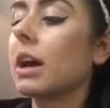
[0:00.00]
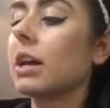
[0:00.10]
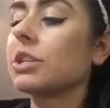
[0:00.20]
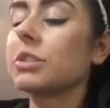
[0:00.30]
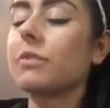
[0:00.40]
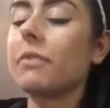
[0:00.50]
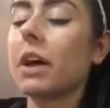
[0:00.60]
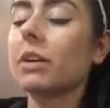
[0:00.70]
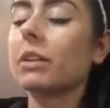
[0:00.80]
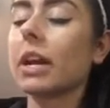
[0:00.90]
just
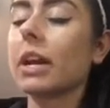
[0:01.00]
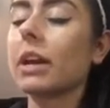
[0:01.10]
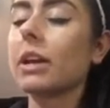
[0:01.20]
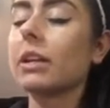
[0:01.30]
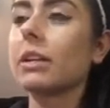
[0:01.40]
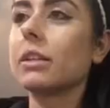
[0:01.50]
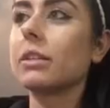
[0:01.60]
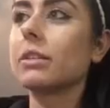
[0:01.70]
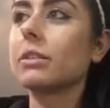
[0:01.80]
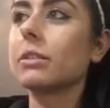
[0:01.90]
felt like
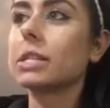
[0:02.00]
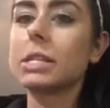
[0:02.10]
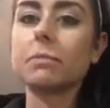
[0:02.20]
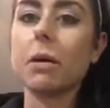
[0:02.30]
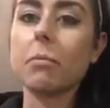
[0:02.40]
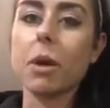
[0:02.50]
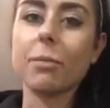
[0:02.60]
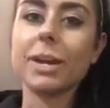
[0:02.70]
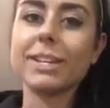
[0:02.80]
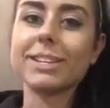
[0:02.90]
this is my
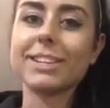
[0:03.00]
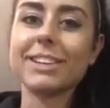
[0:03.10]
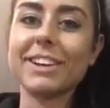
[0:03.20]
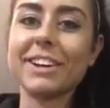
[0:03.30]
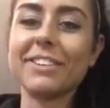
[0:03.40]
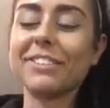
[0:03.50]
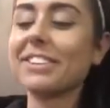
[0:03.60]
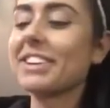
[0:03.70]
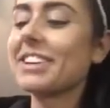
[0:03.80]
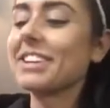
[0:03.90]
moment, you know.
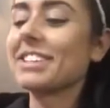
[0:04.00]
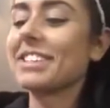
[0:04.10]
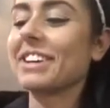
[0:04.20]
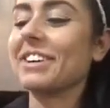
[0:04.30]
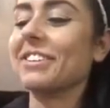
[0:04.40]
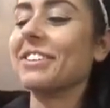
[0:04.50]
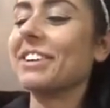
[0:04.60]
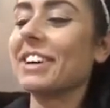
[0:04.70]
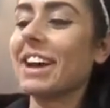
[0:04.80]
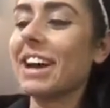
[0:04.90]
So
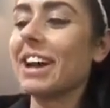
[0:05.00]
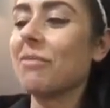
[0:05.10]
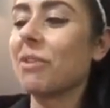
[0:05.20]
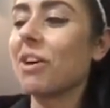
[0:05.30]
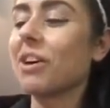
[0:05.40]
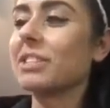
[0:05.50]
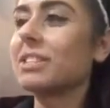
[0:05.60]
I walk on